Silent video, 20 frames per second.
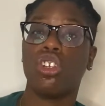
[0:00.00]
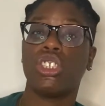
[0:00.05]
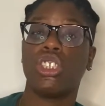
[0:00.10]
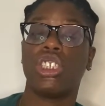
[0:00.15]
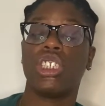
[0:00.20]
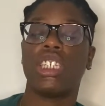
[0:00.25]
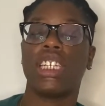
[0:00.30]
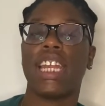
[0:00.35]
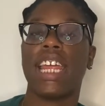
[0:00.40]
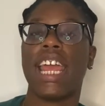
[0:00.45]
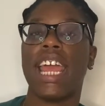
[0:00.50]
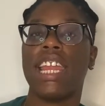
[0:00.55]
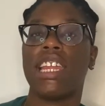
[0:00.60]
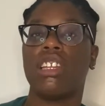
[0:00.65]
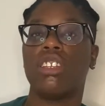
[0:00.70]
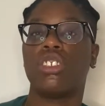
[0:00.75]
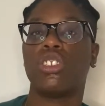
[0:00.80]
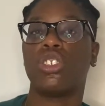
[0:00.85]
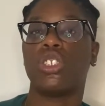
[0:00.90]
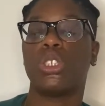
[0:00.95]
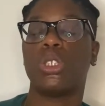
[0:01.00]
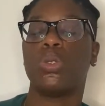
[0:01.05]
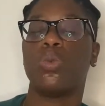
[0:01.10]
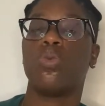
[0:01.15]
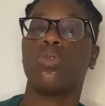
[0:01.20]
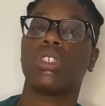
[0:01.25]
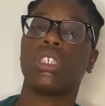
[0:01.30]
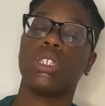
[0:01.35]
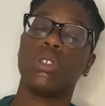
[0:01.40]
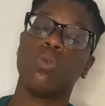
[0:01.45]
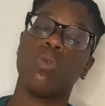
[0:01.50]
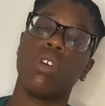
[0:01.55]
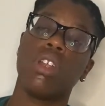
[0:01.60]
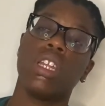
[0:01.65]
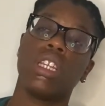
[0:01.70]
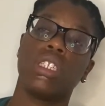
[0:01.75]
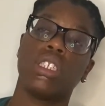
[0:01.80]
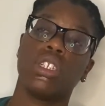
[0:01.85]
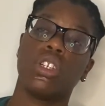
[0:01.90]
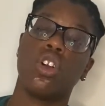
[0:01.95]
She couldn't handle it, so she
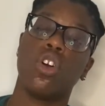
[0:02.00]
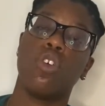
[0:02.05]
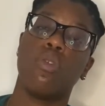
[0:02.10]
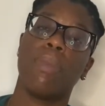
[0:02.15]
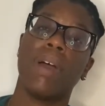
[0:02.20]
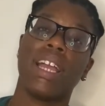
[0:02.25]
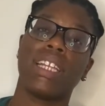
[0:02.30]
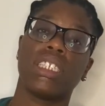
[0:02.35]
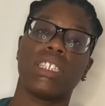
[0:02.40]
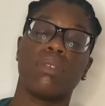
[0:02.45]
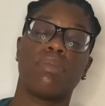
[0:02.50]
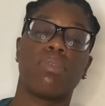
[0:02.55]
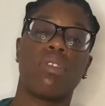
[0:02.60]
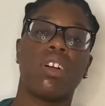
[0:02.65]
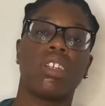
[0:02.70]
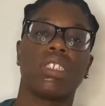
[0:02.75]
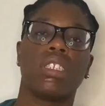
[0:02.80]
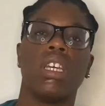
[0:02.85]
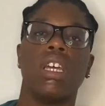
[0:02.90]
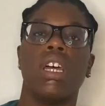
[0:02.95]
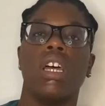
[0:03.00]
wanted to go back to the Bronx